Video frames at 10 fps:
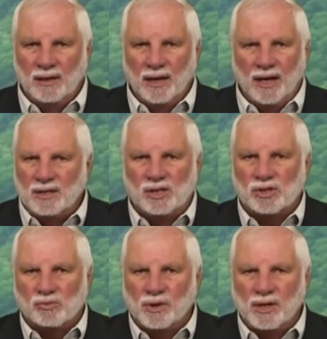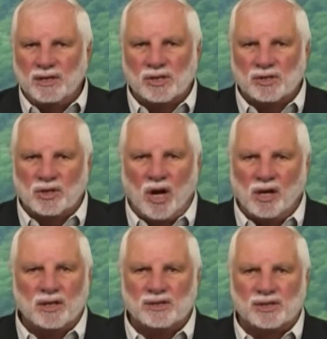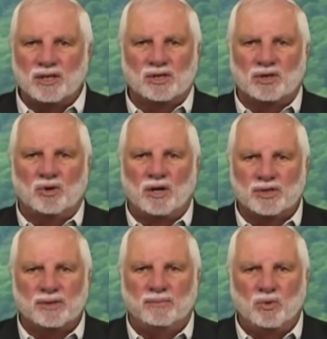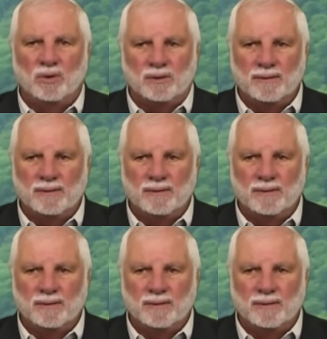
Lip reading: It just releases lawlessness across the board.